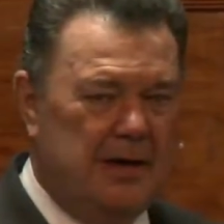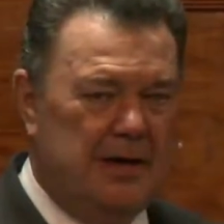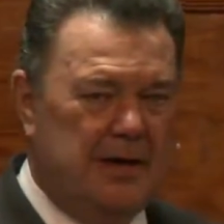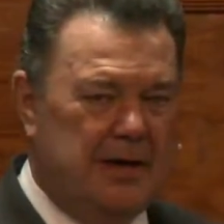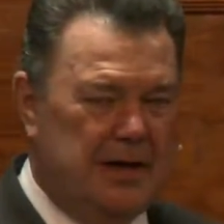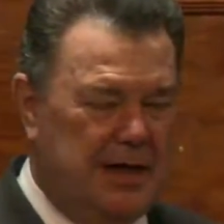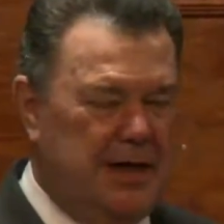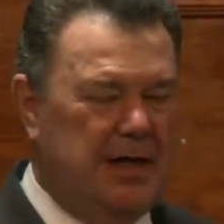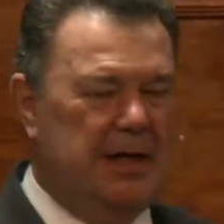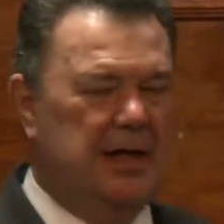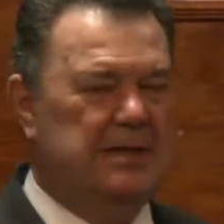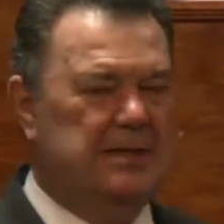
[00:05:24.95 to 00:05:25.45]

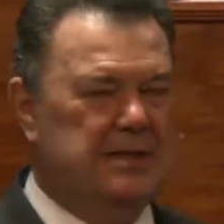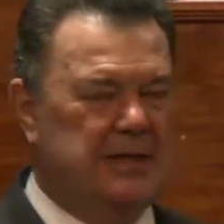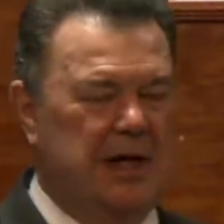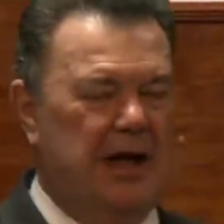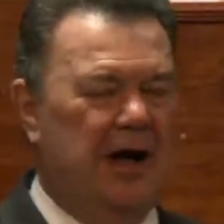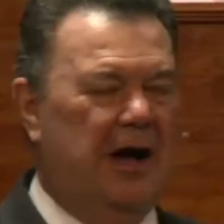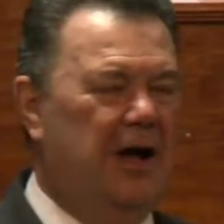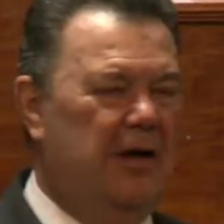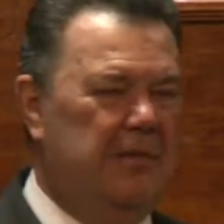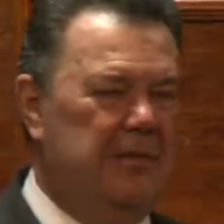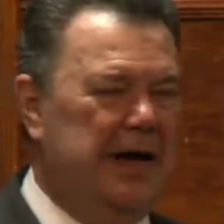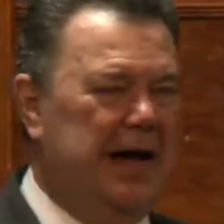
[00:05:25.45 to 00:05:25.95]
He is the
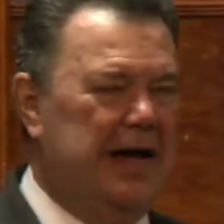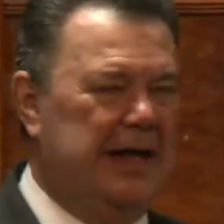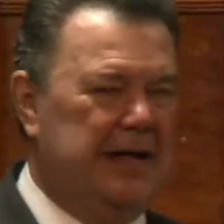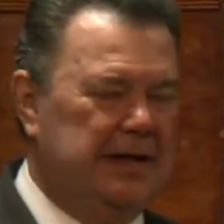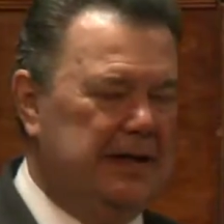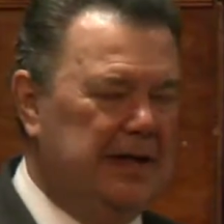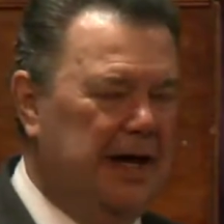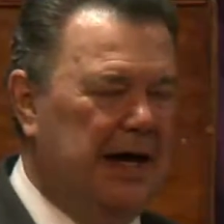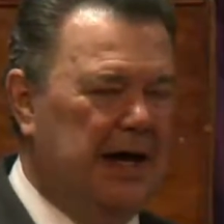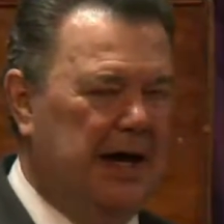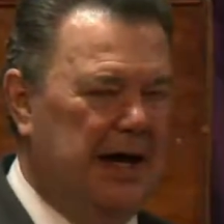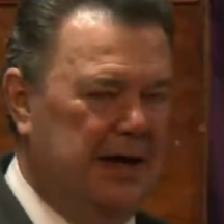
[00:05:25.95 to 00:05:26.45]
Almighty
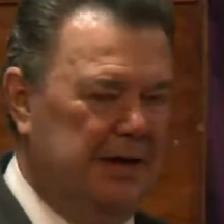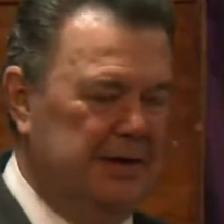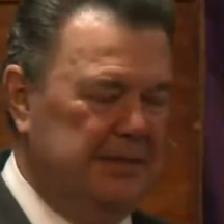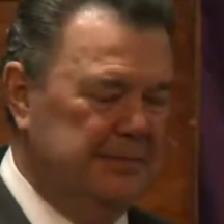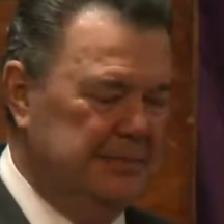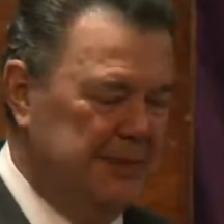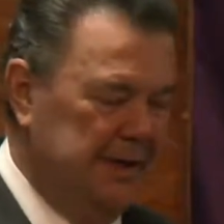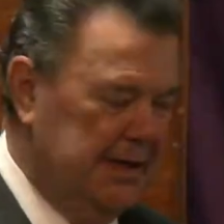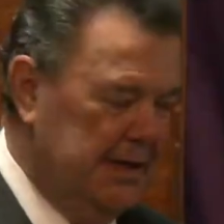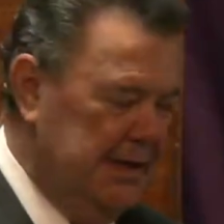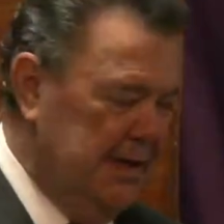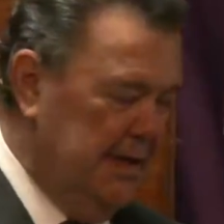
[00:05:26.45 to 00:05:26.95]
God.
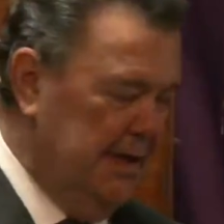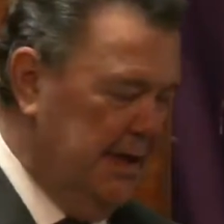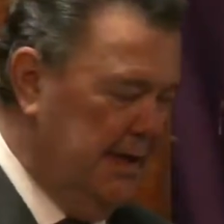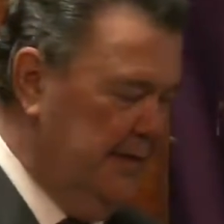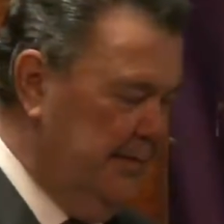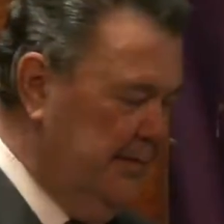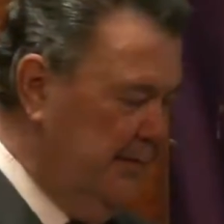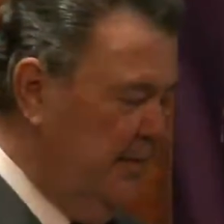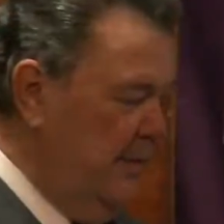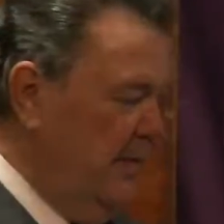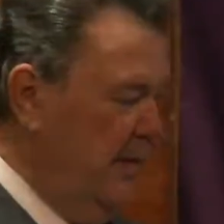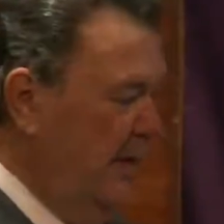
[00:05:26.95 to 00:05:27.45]

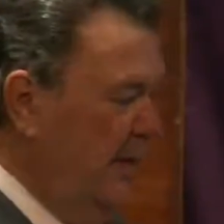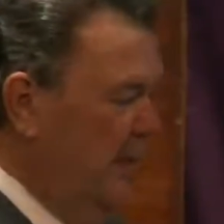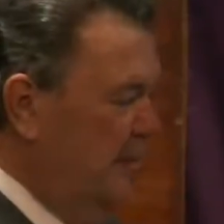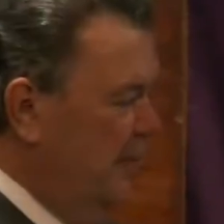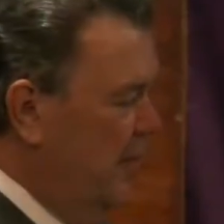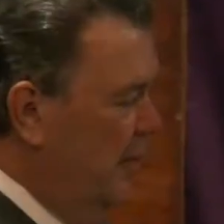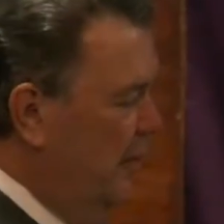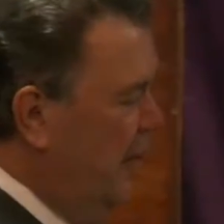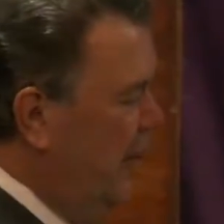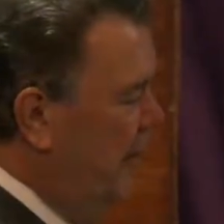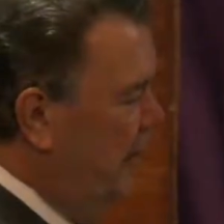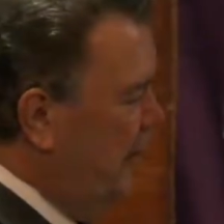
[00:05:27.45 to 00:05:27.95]

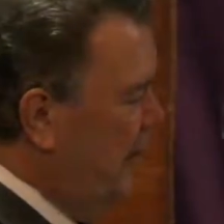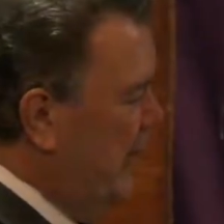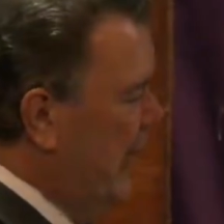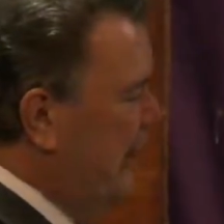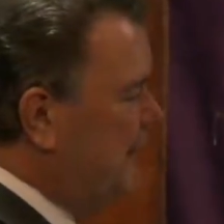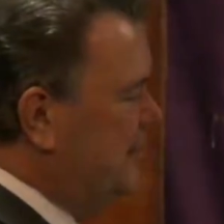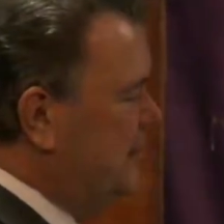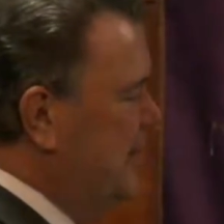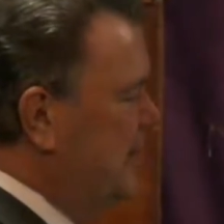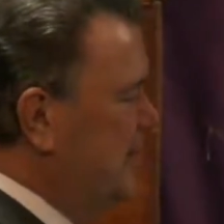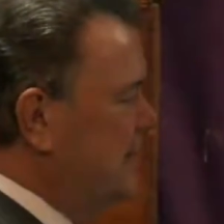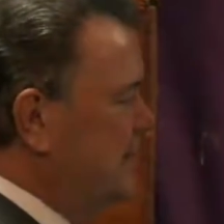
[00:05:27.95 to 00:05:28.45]
But what we
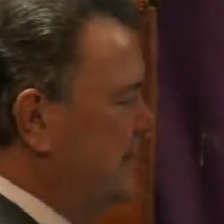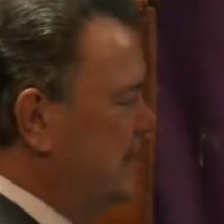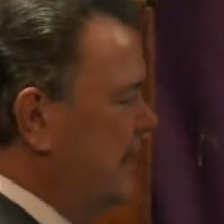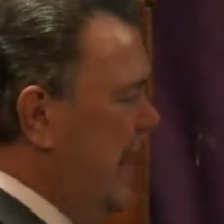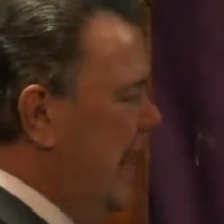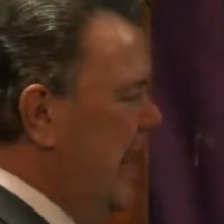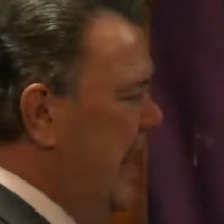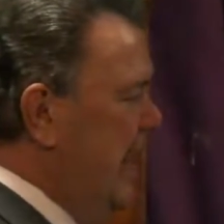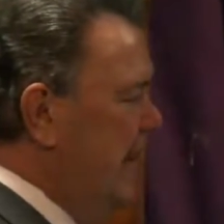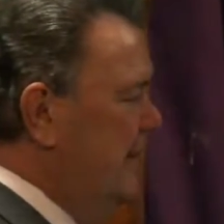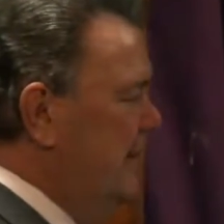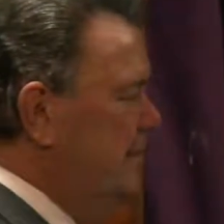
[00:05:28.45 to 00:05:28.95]
have to
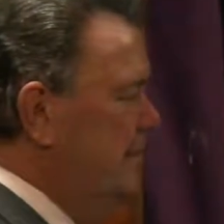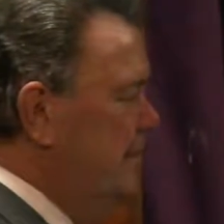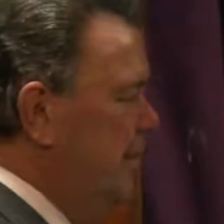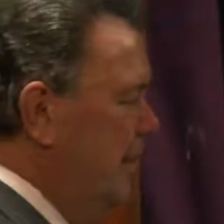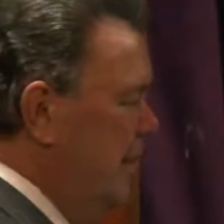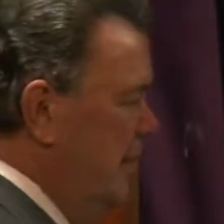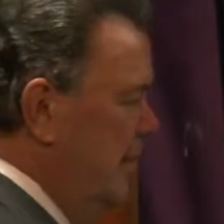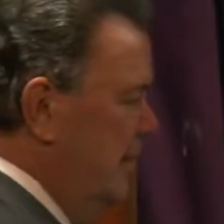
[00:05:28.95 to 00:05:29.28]
understand